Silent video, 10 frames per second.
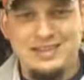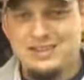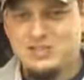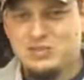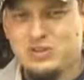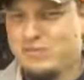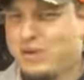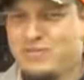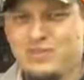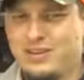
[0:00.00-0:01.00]
it doesn't really
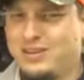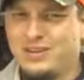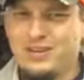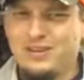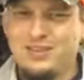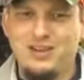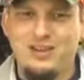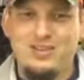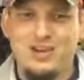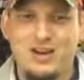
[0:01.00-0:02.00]
benefit anything
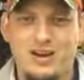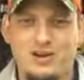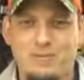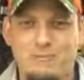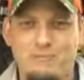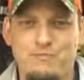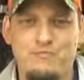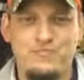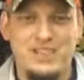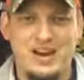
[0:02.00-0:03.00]

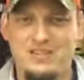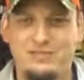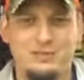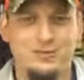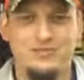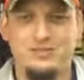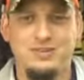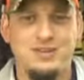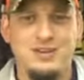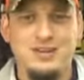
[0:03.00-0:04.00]
that I've learned of.
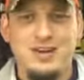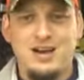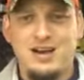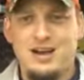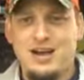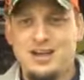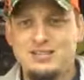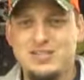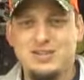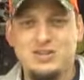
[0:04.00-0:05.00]

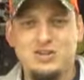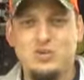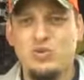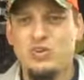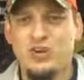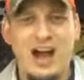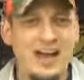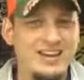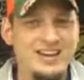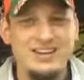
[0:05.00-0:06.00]
Has nothing to do with your
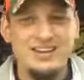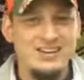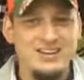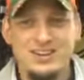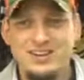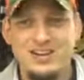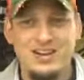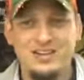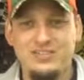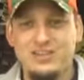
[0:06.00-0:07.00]
hiding
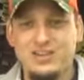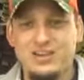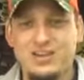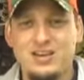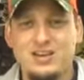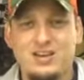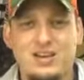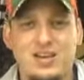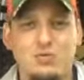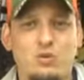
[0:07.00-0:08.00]
kind of thing.
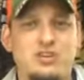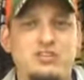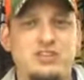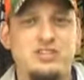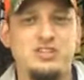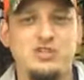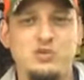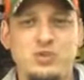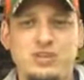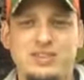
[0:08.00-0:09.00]
It really just has to
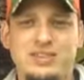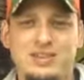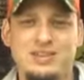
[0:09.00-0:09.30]
do with